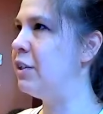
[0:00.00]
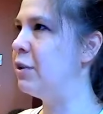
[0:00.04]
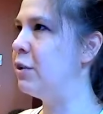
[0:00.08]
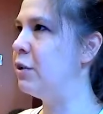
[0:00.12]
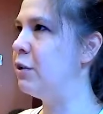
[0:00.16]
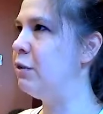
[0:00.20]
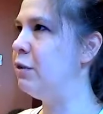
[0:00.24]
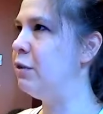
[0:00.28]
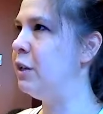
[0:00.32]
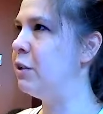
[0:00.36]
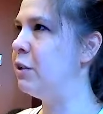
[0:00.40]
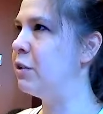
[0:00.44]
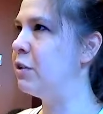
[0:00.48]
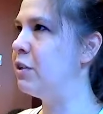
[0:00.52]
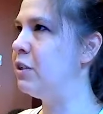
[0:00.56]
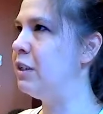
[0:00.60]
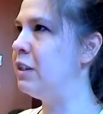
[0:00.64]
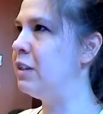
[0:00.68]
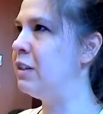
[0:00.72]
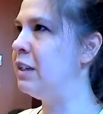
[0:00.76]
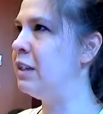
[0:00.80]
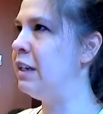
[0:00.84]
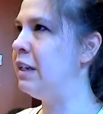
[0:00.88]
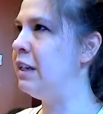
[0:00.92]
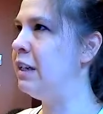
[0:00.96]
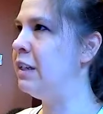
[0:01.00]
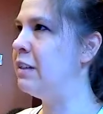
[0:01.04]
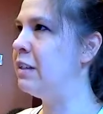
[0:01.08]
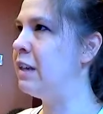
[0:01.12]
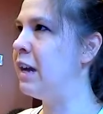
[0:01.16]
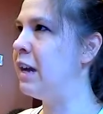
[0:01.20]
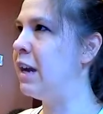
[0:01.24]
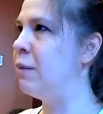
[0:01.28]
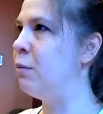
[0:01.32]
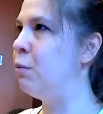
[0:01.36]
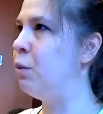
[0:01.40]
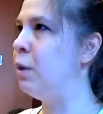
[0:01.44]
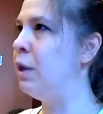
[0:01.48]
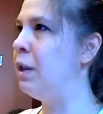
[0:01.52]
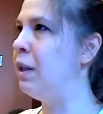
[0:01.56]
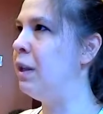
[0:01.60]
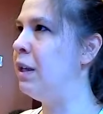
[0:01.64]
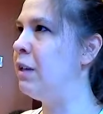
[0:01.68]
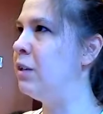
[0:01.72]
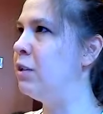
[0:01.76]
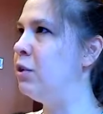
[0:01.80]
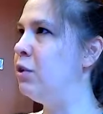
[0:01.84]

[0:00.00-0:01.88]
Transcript: Her fierceness is I am willing